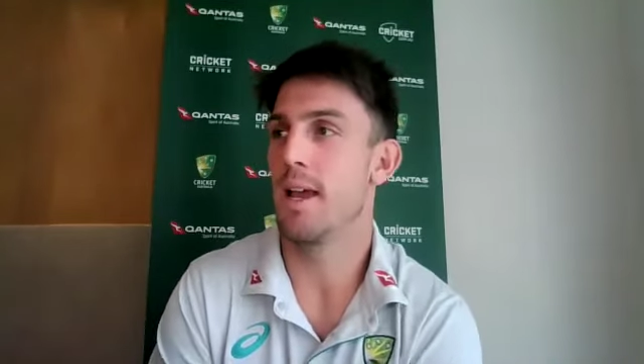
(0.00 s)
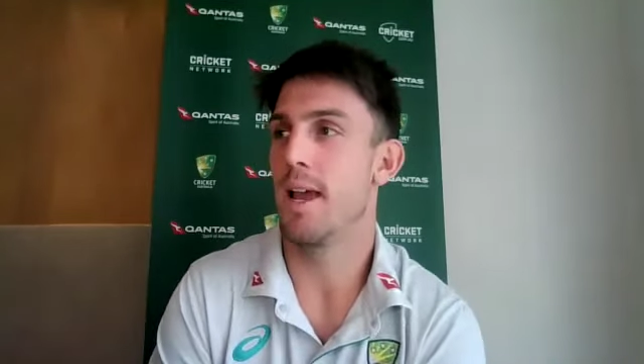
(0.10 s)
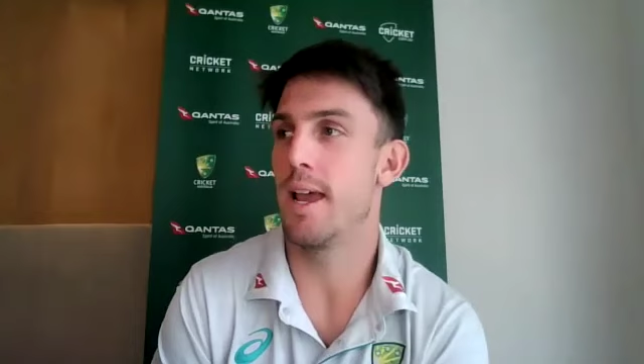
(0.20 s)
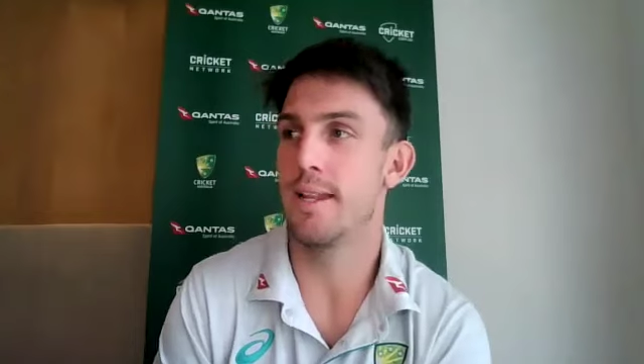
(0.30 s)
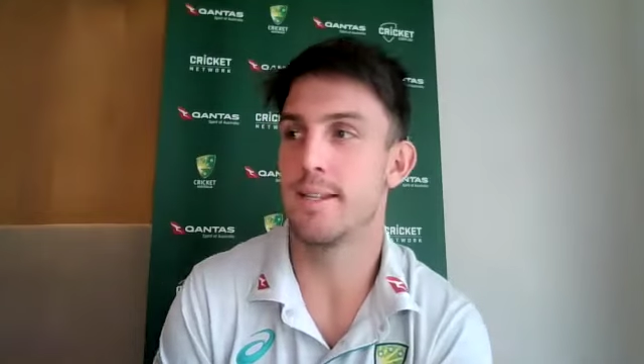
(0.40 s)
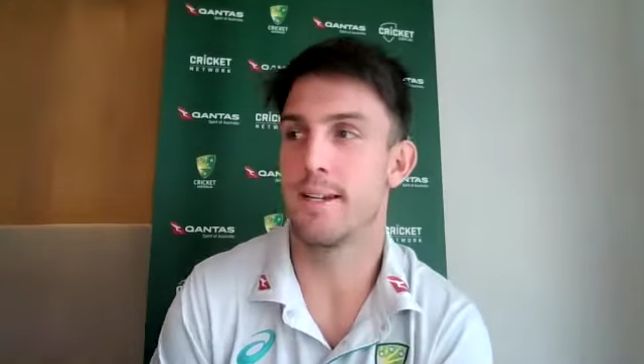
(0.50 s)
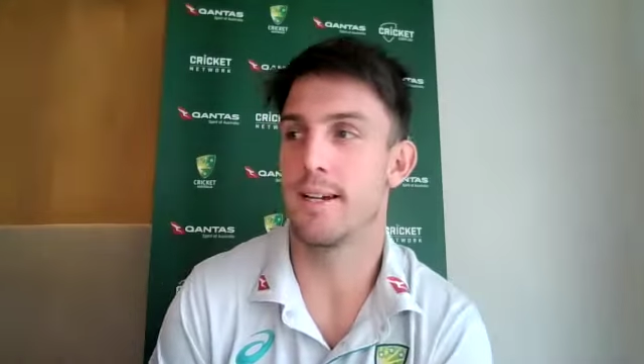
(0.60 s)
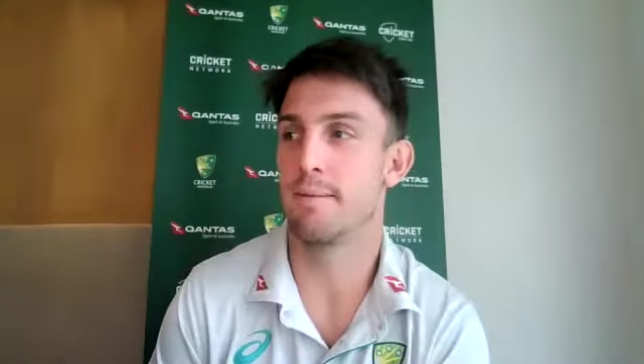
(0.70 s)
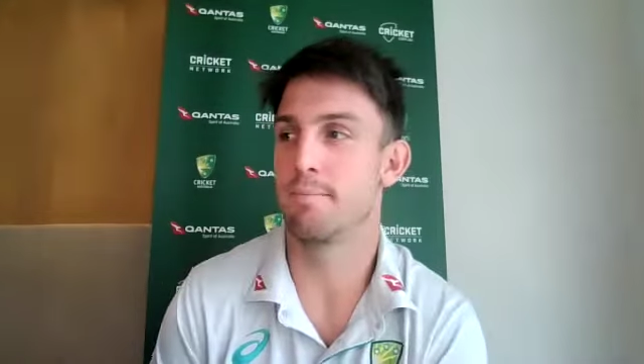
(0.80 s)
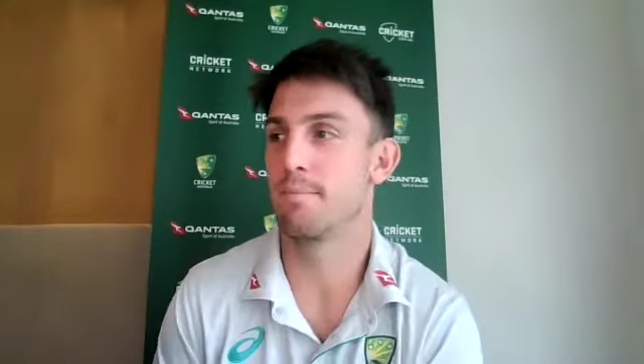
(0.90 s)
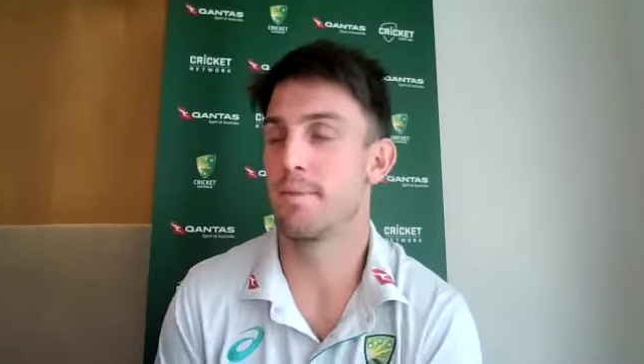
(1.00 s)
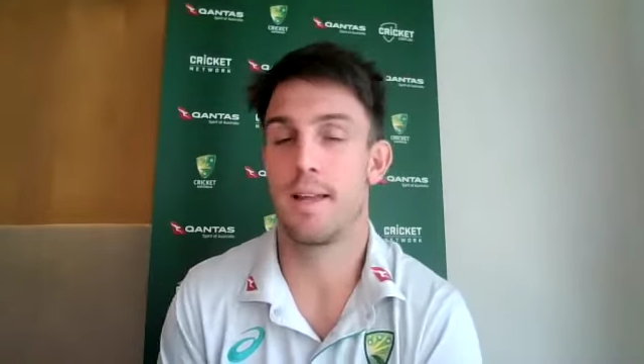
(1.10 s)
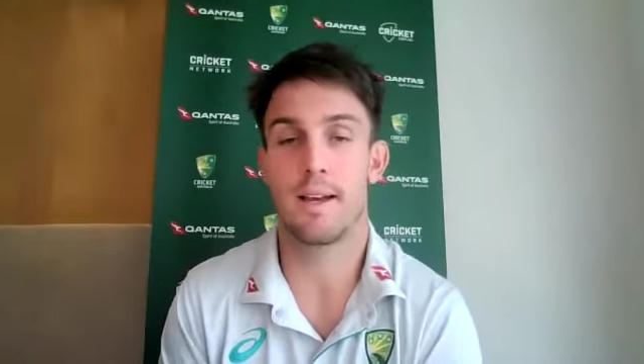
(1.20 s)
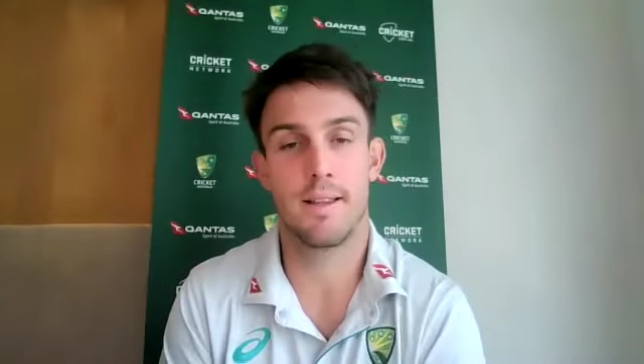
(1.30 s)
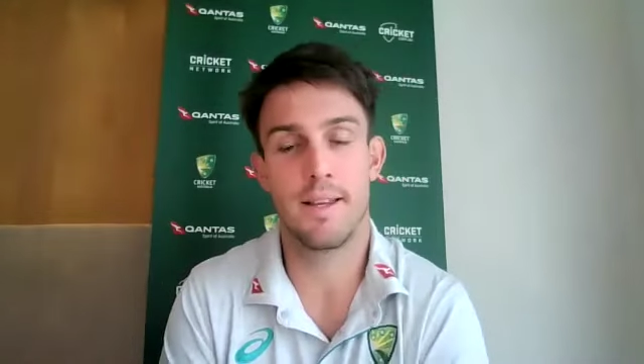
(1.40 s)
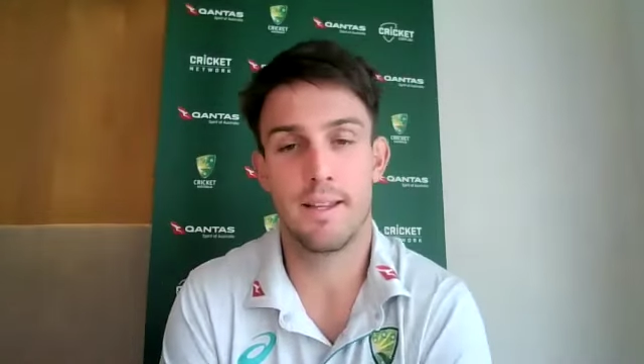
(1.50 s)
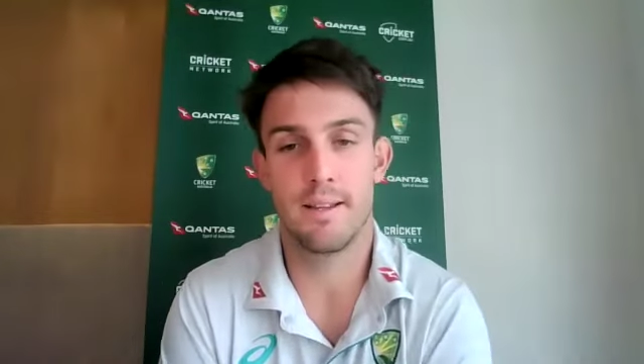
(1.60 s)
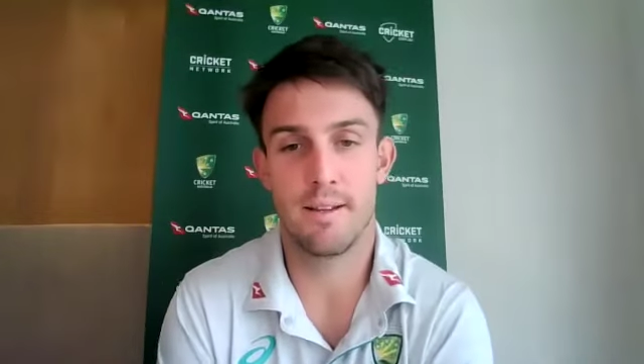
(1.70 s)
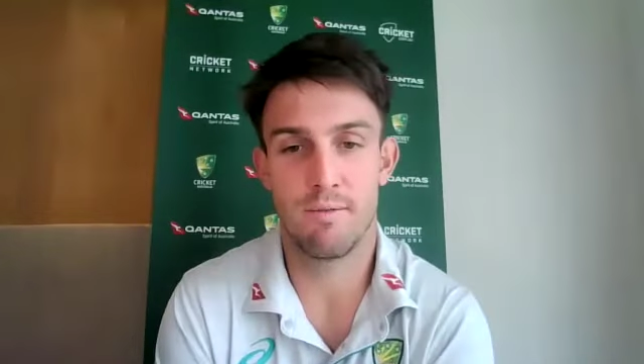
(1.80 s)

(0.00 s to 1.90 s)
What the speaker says: Luckily,